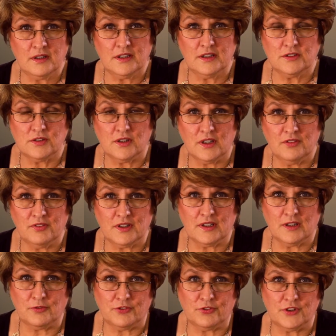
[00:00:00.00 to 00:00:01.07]
need to
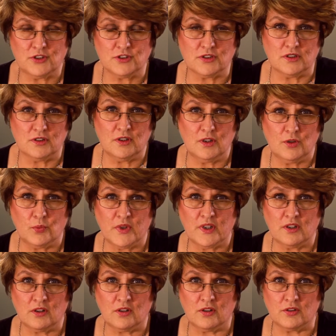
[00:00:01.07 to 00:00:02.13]
overcome friction when
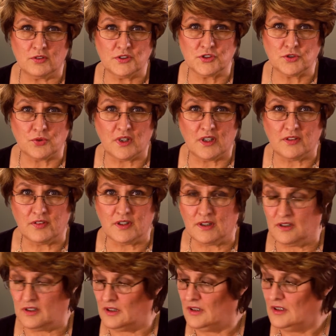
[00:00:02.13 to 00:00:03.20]
a car is driving.
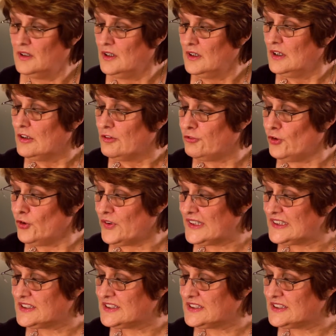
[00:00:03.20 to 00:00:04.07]
For the